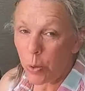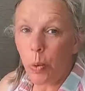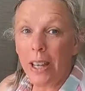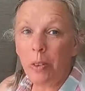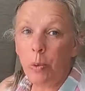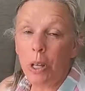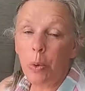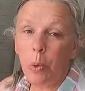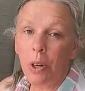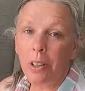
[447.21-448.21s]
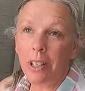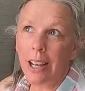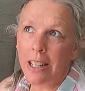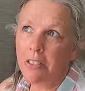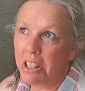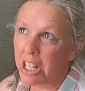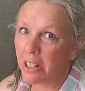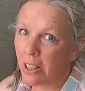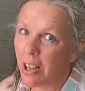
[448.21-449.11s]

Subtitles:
when we were kind of in